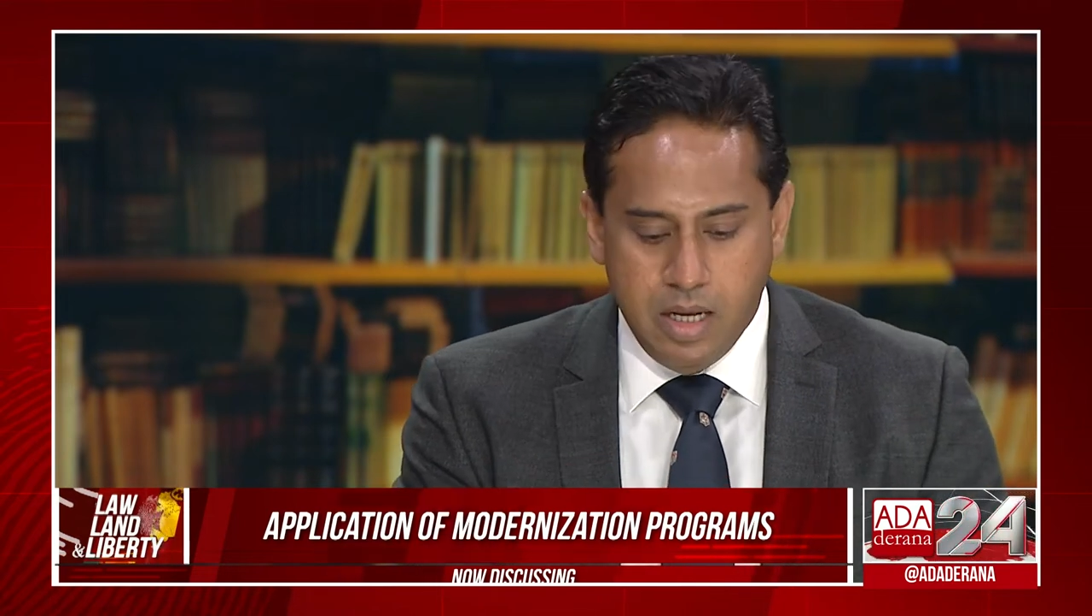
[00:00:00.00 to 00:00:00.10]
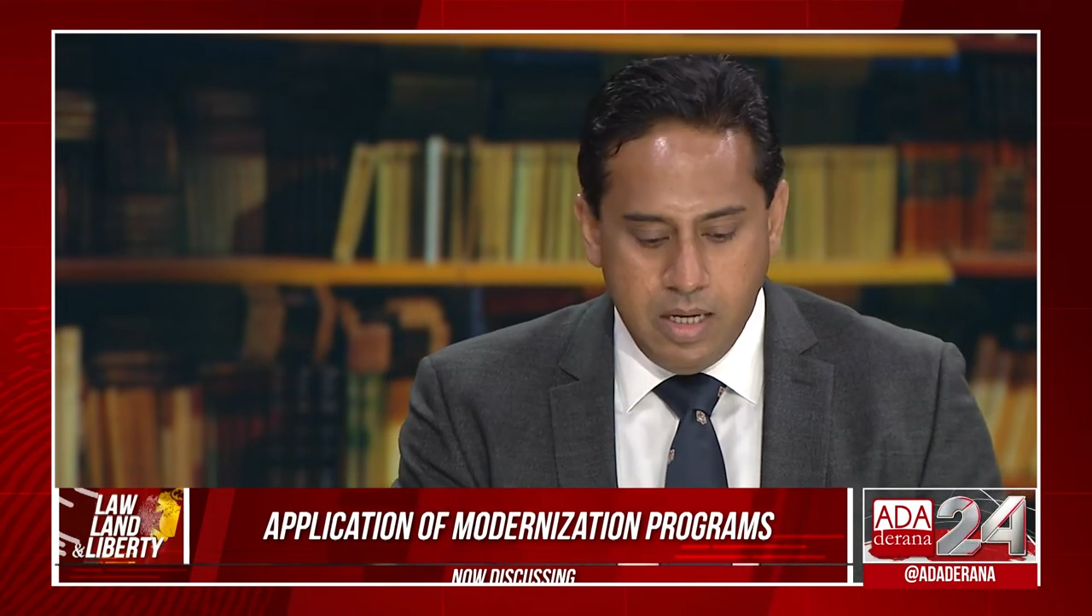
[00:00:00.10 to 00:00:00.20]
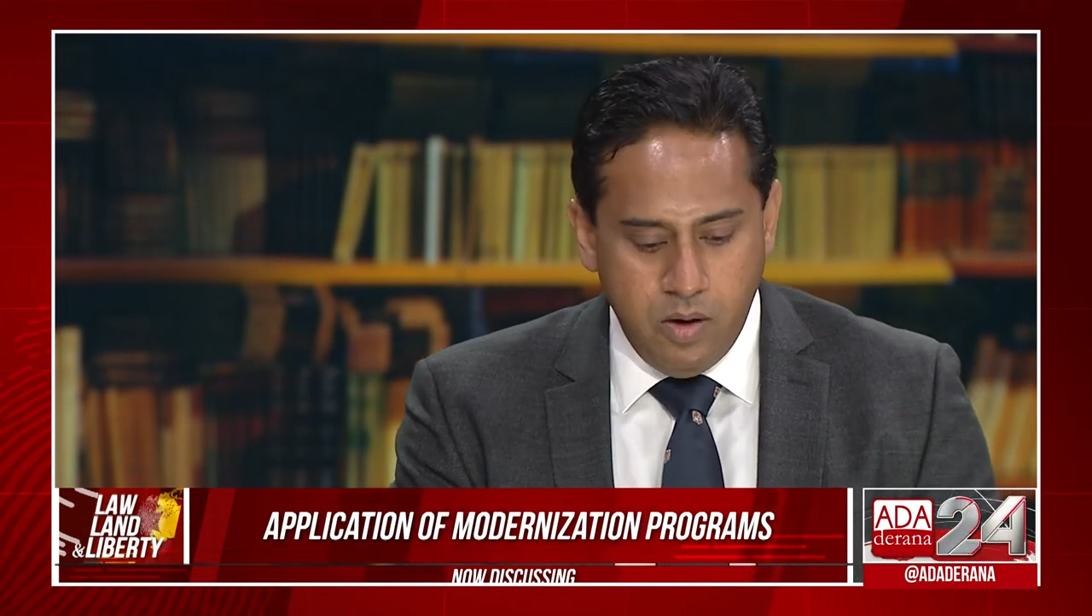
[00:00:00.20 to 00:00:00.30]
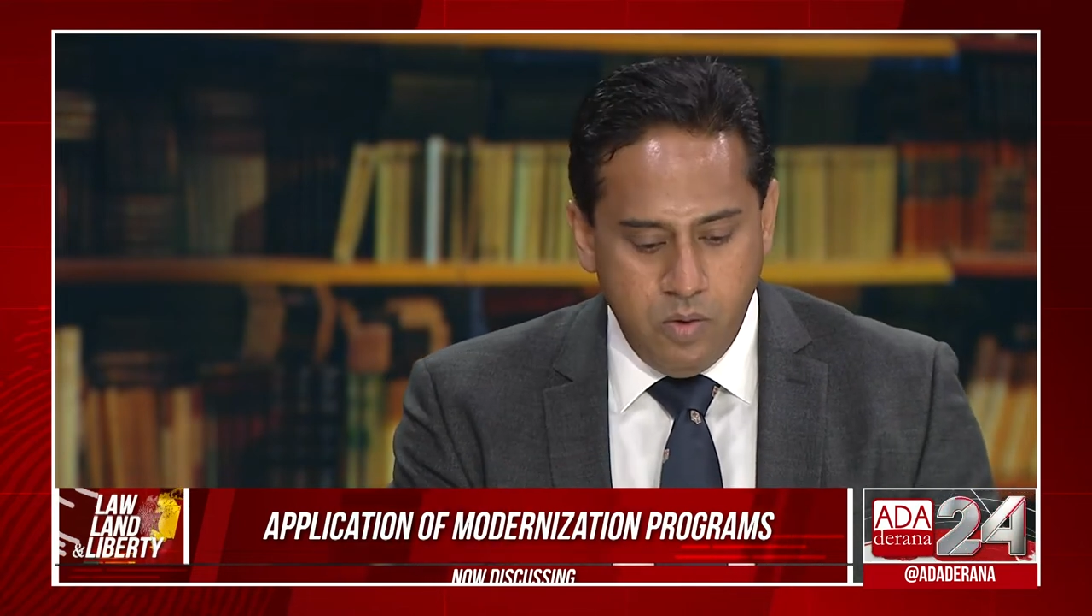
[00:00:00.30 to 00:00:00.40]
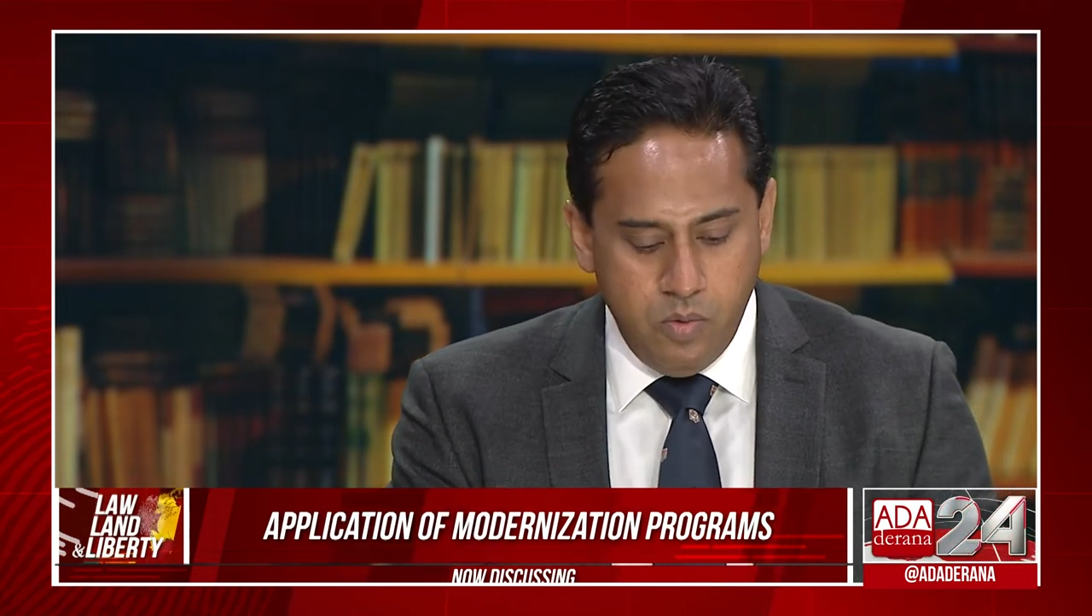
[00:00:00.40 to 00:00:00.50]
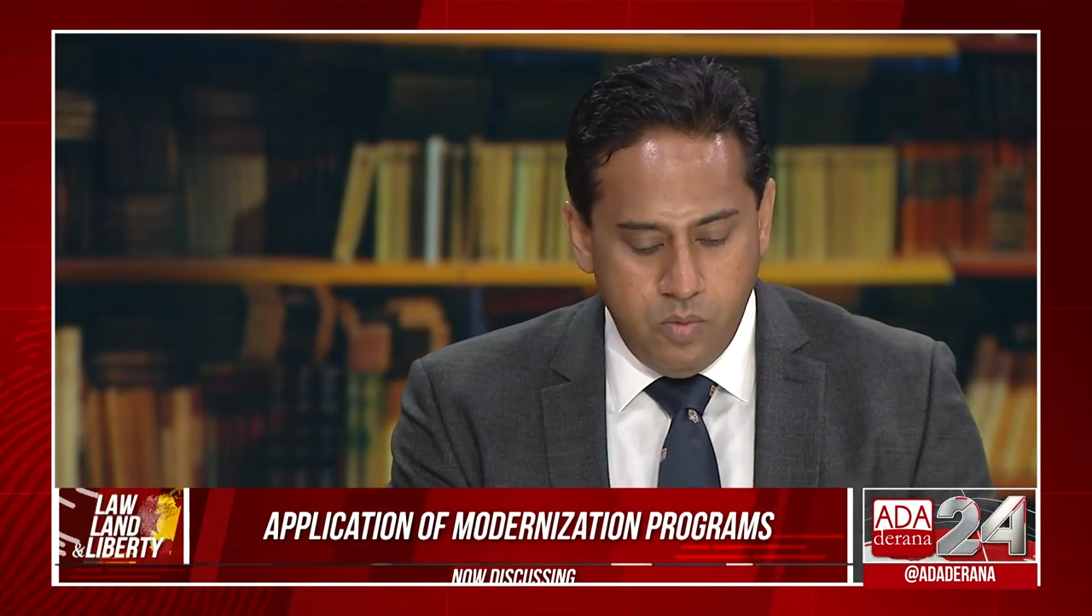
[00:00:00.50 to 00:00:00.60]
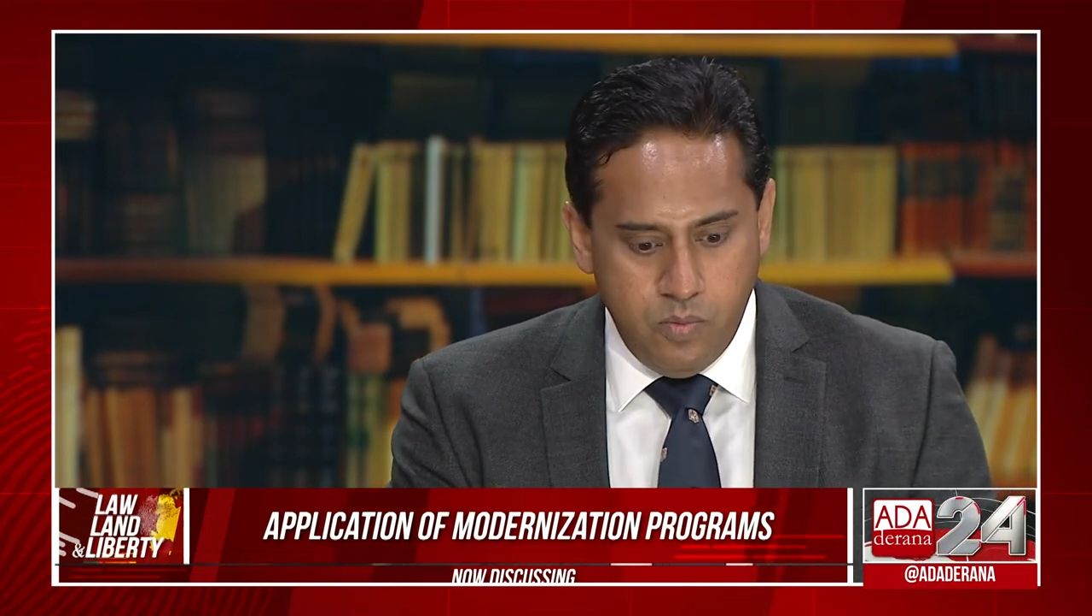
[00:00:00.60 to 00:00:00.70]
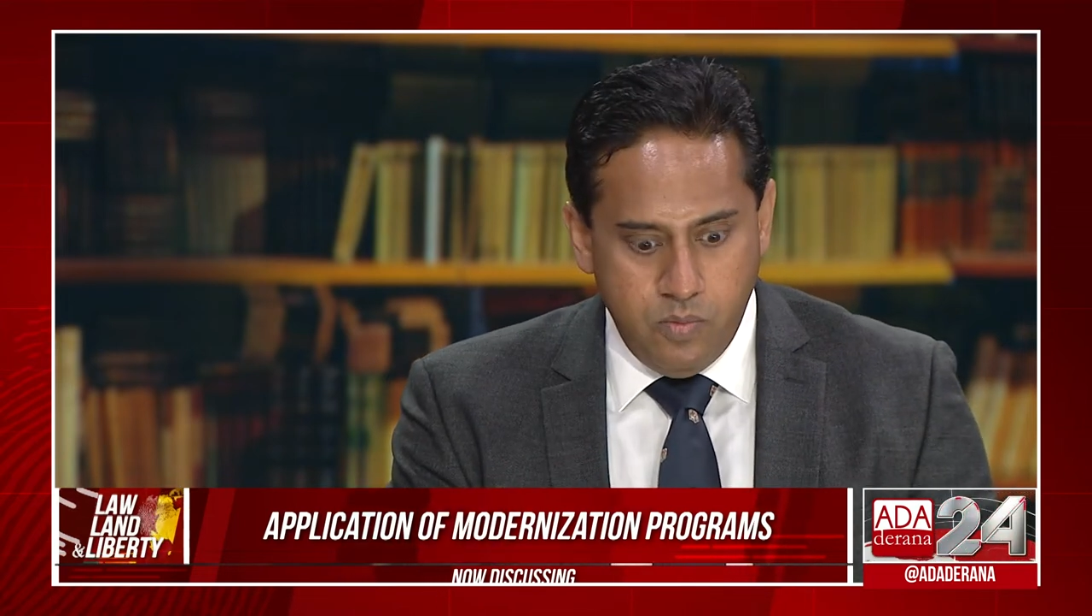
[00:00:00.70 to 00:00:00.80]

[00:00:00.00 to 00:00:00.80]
Now,